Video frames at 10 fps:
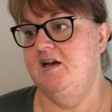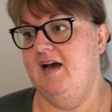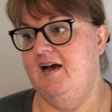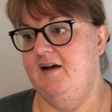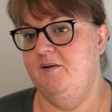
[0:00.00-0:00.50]

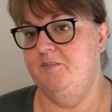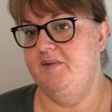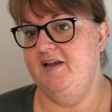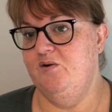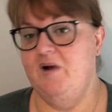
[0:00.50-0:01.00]

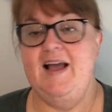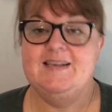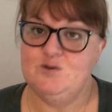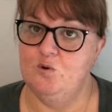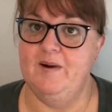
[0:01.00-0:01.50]
And
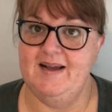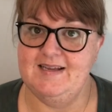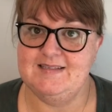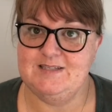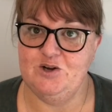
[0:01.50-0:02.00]
as
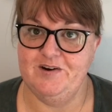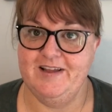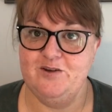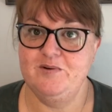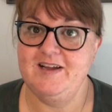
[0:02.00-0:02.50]
always, don't let
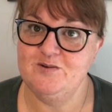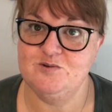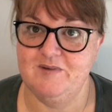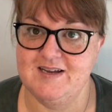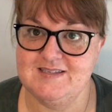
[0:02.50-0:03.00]
your
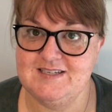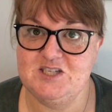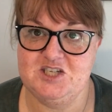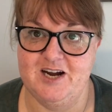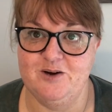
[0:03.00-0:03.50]
needles rust.
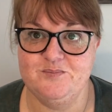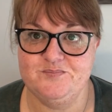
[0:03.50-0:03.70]
Ciao.